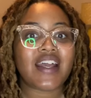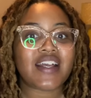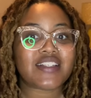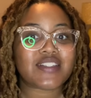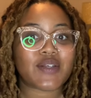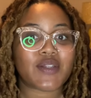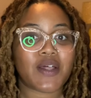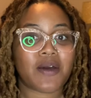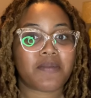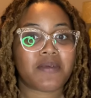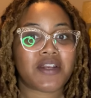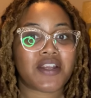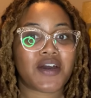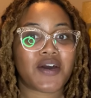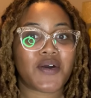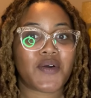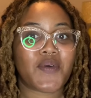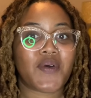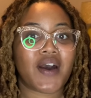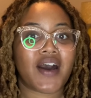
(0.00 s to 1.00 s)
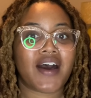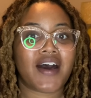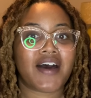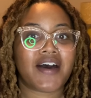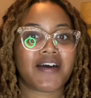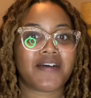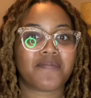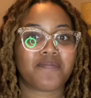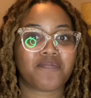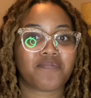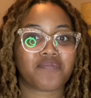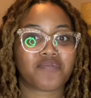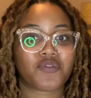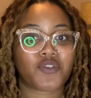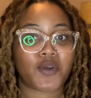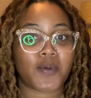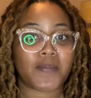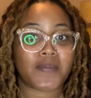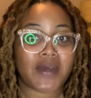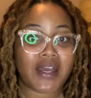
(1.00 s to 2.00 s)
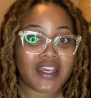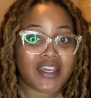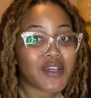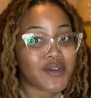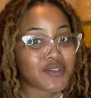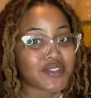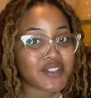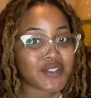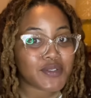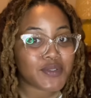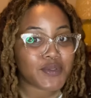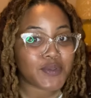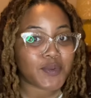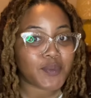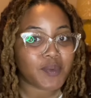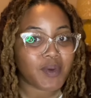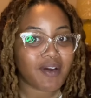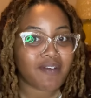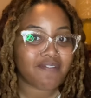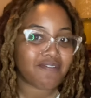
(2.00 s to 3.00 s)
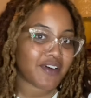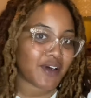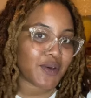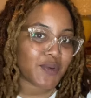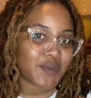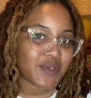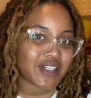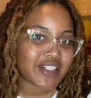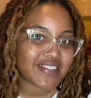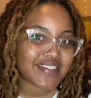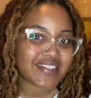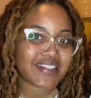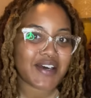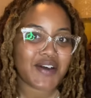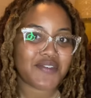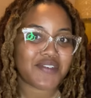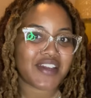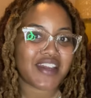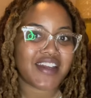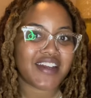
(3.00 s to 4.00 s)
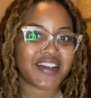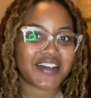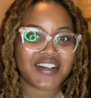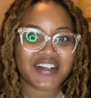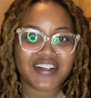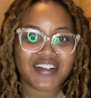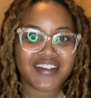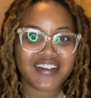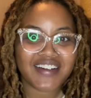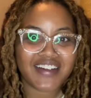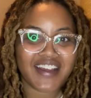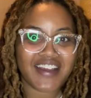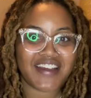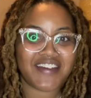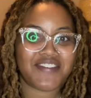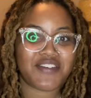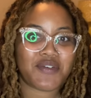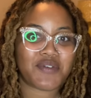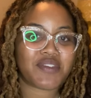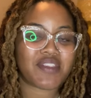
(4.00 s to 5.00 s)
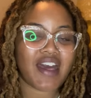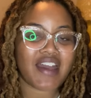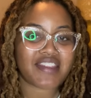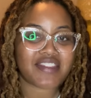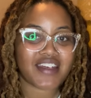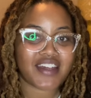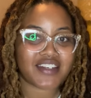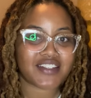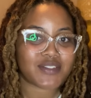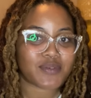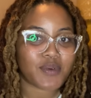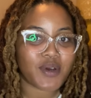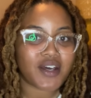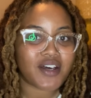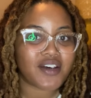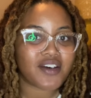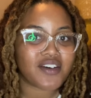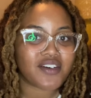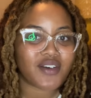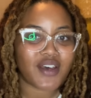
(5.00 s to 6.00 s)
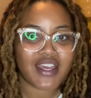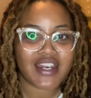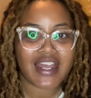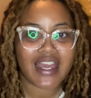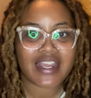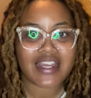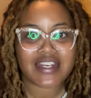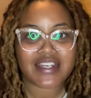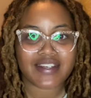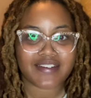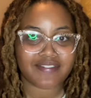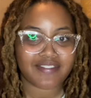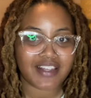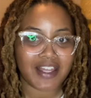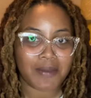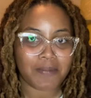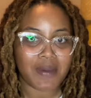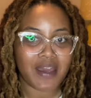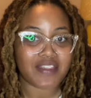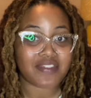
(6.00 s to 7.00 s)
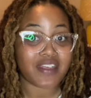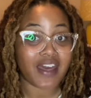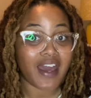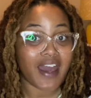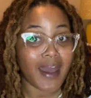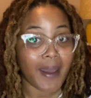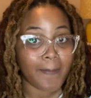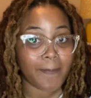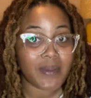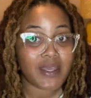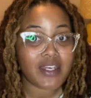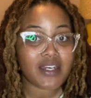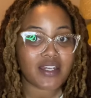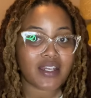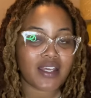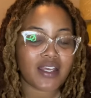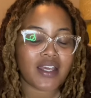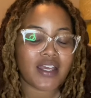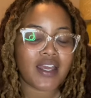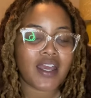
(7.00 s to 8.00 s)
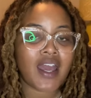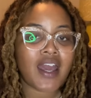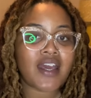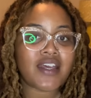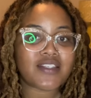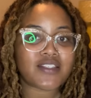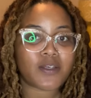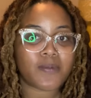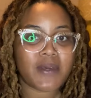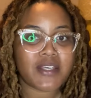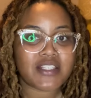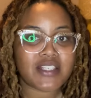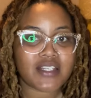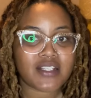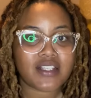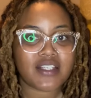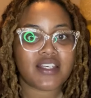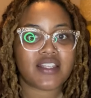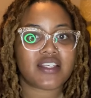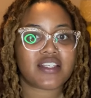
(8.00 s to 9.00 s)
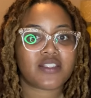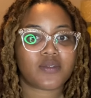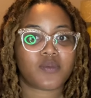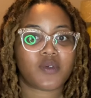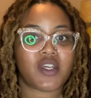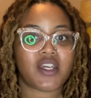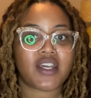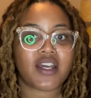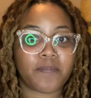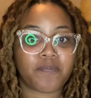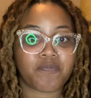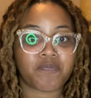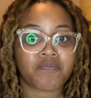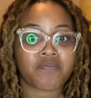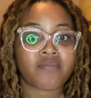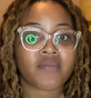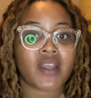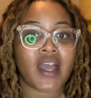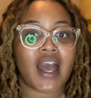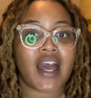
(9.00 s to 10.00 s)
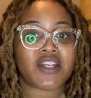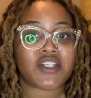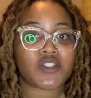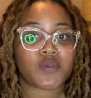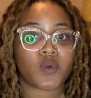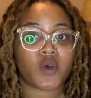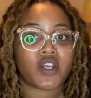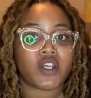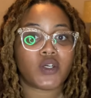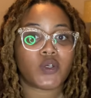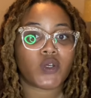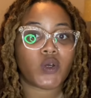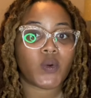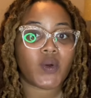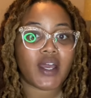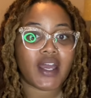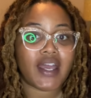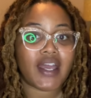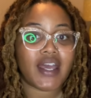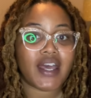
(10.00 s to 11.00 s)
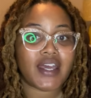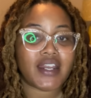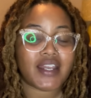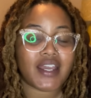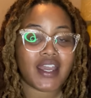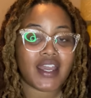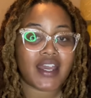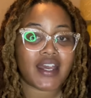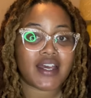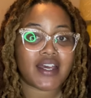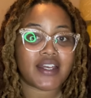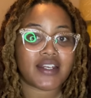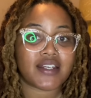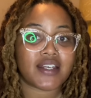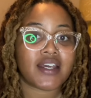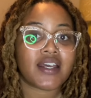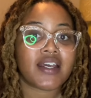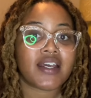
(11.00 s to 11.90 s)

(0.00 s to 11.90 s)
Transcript: so let me know um, from my YouTube folks over here if you would like that as well, and I can definitely make that happen. So basically this week, I just wanna go ahead and